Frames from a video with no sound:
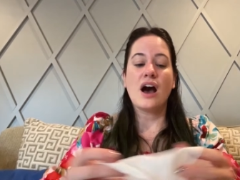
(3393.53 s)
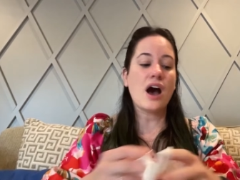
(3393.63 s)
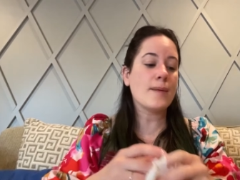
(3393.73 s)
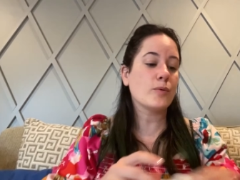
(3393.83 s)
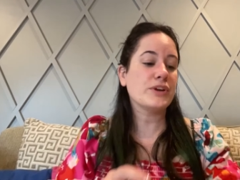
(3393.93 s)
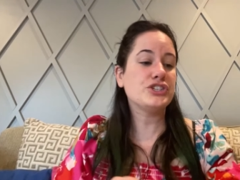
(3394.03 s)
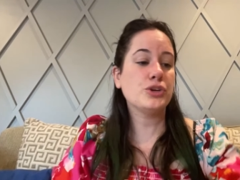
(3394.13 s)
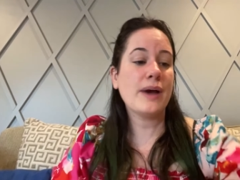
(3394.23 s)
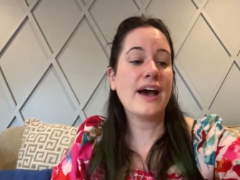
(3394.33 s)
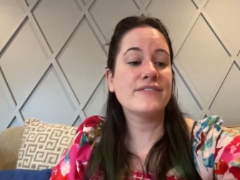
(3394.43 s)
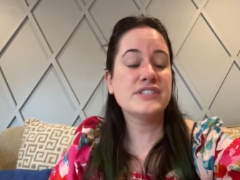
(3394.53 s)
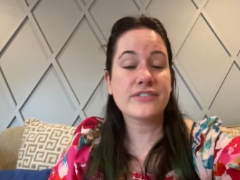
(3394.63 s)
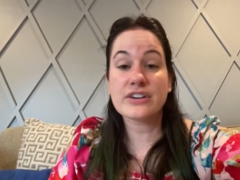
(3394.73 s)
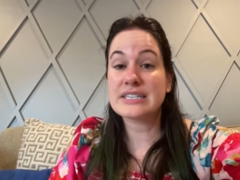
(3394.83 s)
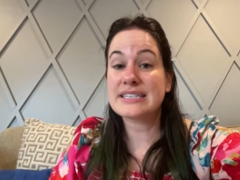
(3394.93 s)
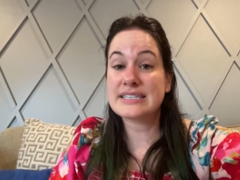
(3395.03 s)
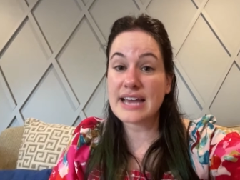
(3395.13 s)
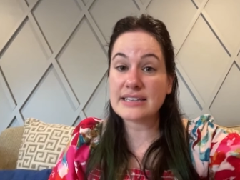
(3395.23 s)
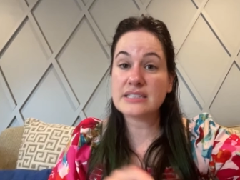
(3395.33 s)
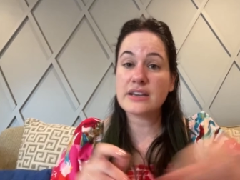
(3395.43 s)
Um, we do have different
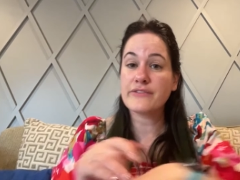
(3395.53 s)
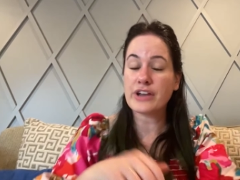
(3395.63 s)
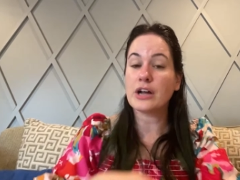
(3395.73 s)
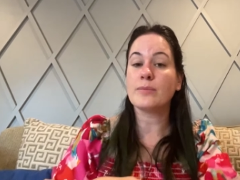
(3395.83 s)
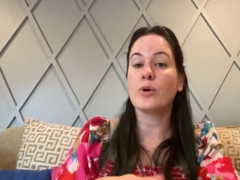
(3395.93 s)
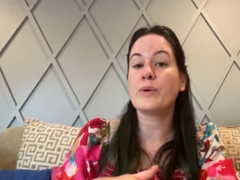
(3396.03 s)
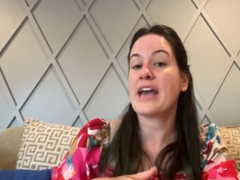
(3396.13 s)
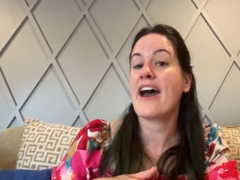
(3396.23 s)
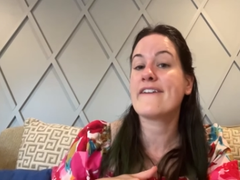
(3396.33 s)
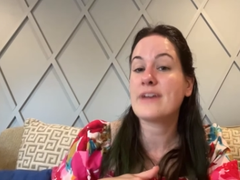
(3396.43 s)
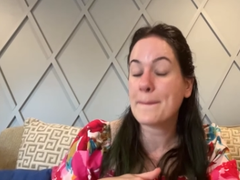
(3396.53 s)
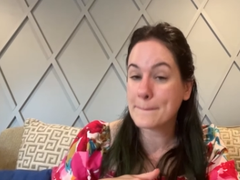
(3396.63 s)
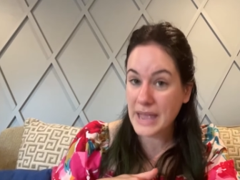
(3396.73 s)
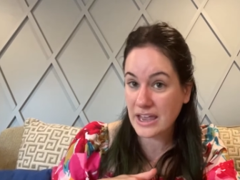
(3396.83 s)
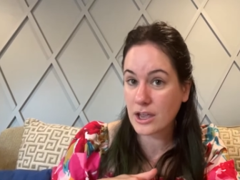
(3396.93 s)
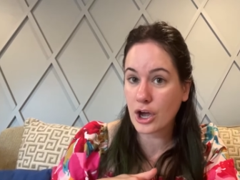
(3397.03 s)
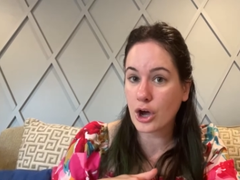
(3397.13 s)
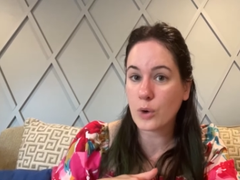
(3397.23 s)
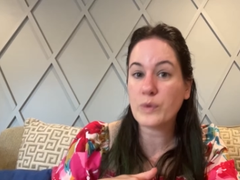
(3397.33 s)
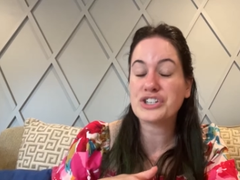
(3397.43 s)
scents available. We have
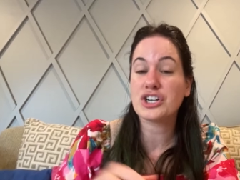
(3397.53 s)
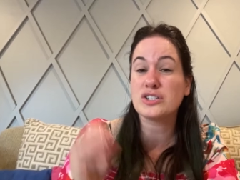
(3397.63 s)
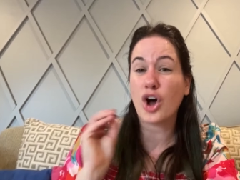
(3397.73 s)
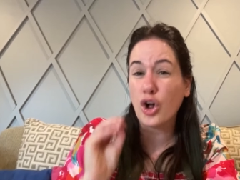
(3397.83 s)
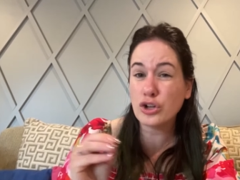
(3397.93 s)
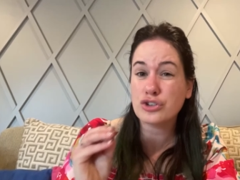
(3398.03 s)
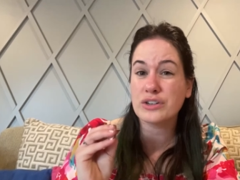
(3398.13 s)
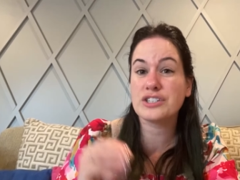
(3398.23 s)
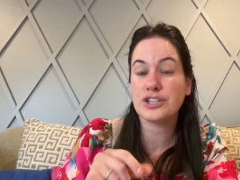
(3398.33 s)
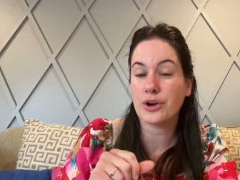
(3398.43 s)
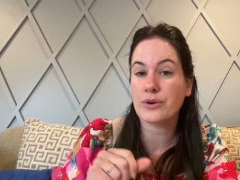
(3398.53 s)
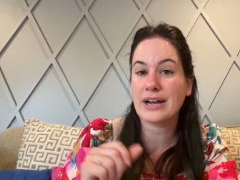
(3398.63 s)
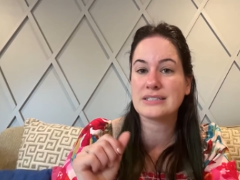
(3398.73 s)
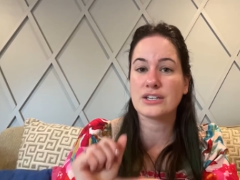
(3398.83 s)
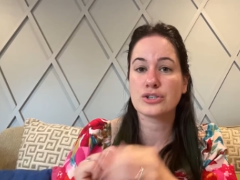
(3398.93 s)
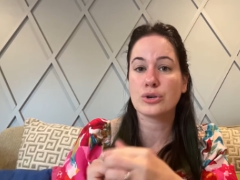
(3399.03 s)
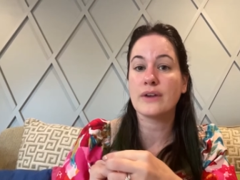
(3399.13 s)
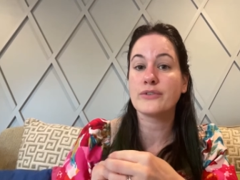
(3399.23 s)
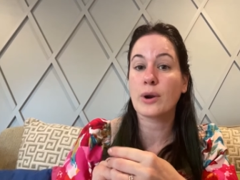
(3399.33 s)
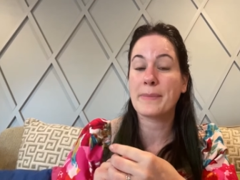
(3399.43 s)
mango, which is ultra deodorizing. So
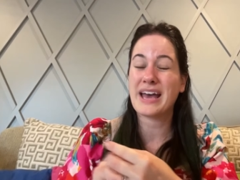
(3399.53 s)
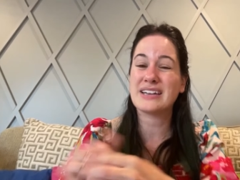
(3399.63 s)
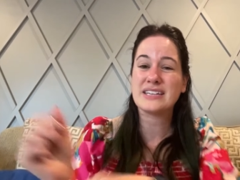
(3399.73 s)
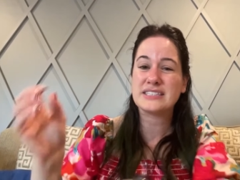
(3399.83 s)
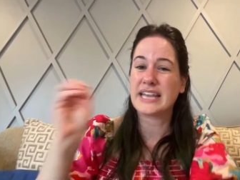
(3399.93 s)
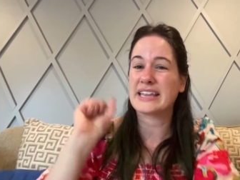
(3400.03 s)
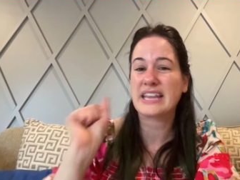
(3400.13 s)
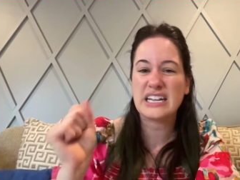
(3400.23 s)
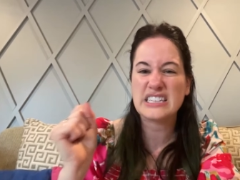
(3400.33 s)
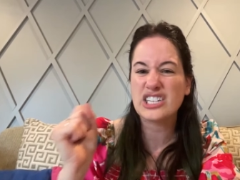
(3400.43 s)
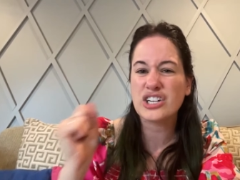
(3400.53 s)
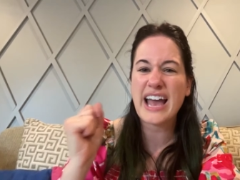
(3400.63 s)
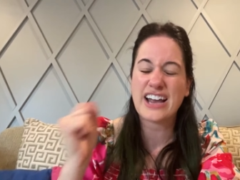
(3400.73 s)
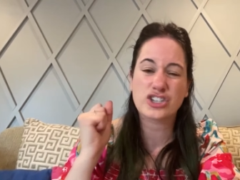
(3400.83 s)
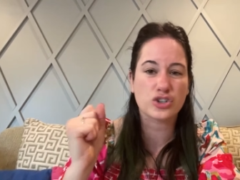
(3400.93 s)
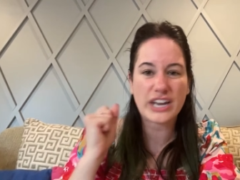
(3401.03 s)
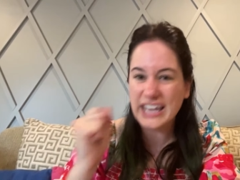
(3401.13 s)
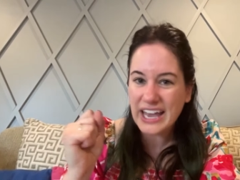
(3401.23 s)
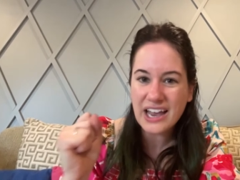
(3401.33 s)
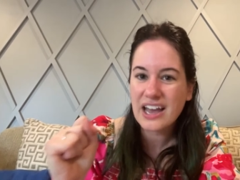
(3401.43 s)
if your pet needs like that little extra
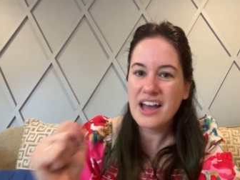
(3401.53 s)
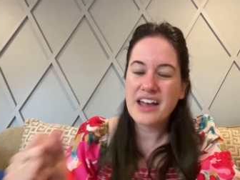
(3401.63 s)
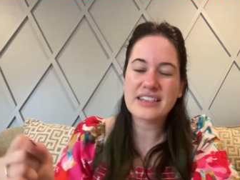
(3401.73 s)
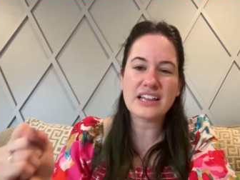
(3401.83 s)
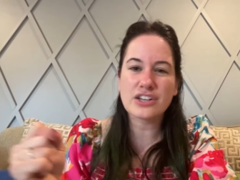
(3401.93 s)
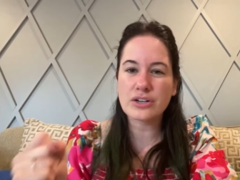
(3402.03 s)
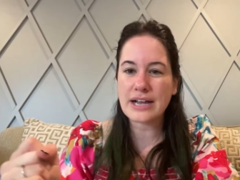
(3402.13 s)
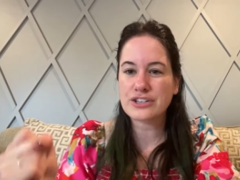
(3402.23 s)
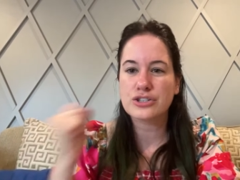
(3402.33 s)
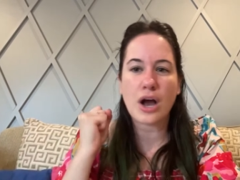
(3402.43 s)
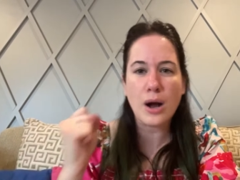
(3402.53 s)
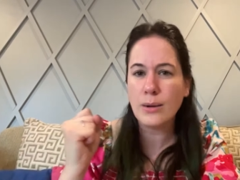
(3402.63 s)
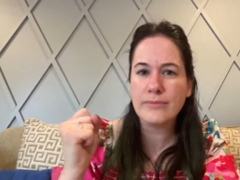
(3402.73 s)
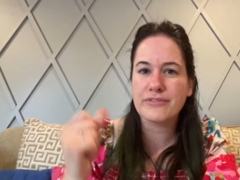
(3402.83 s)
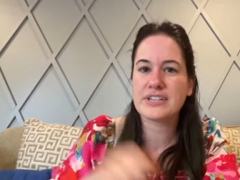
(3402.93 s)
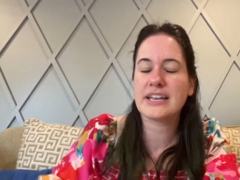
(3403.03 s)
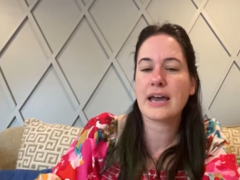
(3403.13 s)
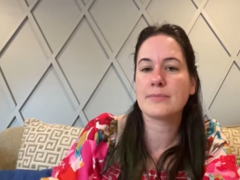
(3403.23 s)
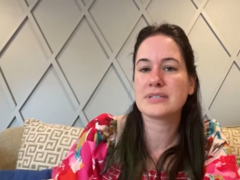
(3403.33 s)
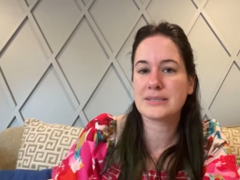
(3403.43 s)
kick, that little extra oomph to
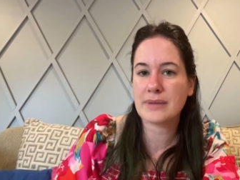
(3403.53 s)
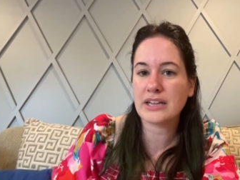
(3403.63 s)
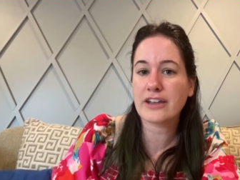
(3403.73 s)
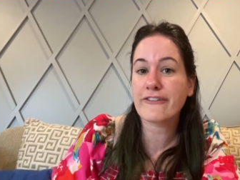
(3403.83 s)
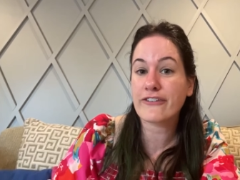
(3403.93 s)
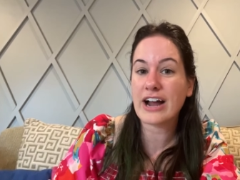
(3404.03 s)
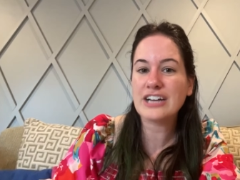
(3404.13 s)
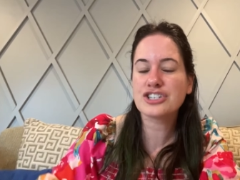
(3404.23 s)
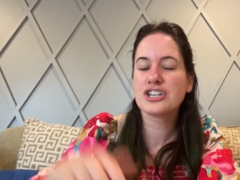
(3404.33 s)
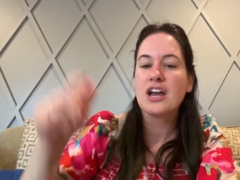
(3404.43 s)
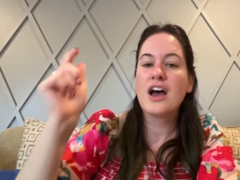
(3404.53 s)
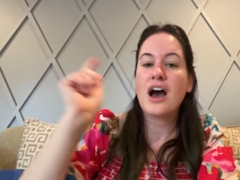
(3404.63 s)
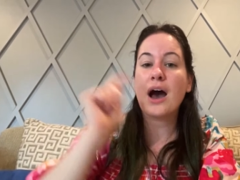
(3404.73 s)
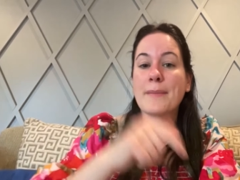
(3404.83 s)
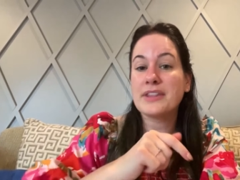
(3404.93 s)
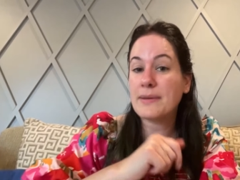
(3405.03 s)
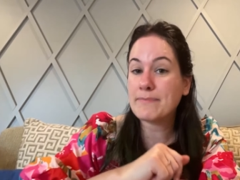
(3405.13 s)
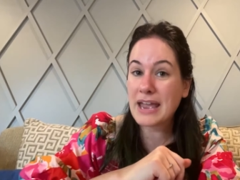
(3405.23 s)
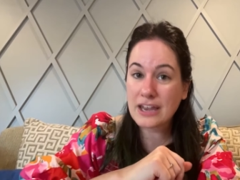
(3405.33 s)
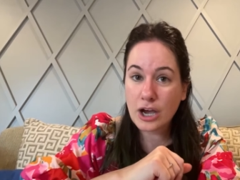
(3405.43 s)
get them smelling fresh, um, the
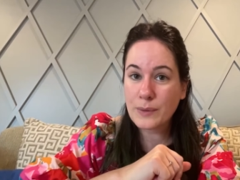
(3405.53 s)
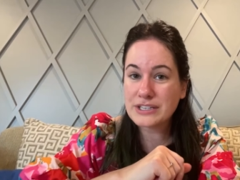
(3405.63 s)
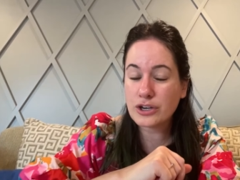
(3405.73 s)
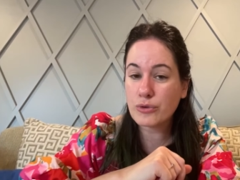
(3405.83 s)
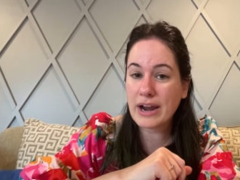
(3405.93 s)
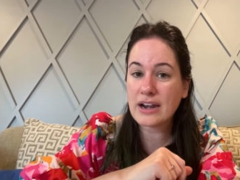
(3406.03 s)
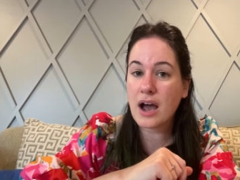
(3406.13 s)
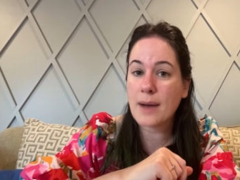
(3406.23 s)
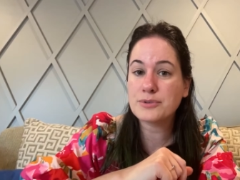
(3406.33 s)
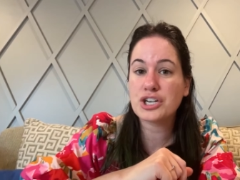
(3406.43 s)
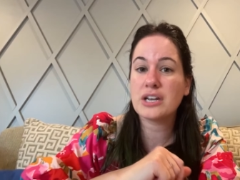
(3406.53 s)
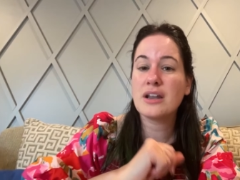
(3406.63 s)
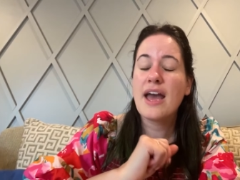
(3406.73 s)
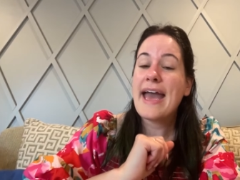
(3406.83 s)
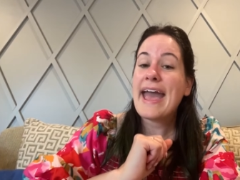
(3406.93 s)
mango is a great option.